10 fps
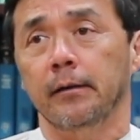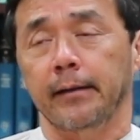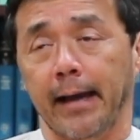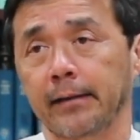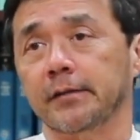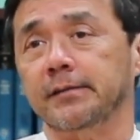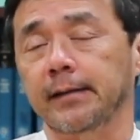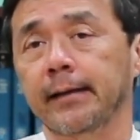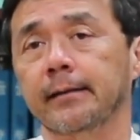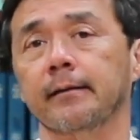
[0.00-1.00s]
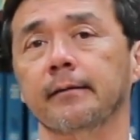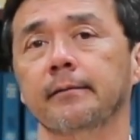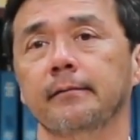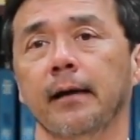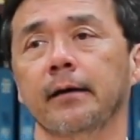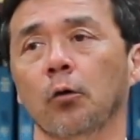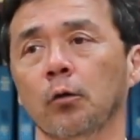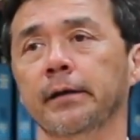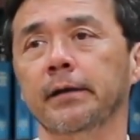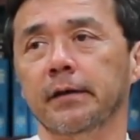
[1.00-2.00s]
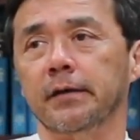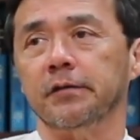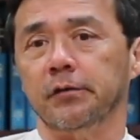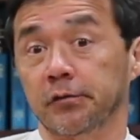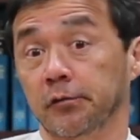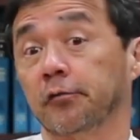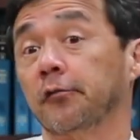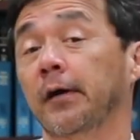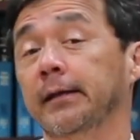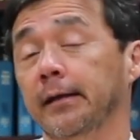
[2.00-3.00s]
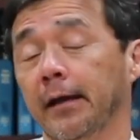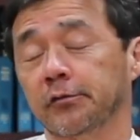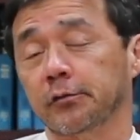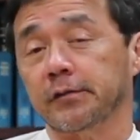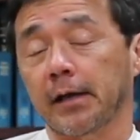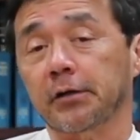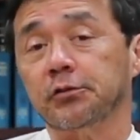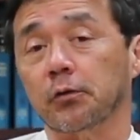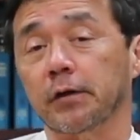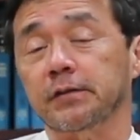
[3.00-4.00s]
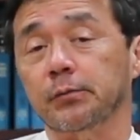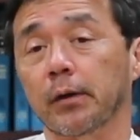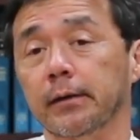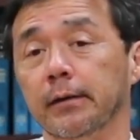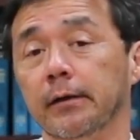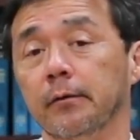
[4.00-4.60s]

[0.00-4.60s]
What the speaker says: The ATLAS data not only is useful for finding hazardous asteroids, but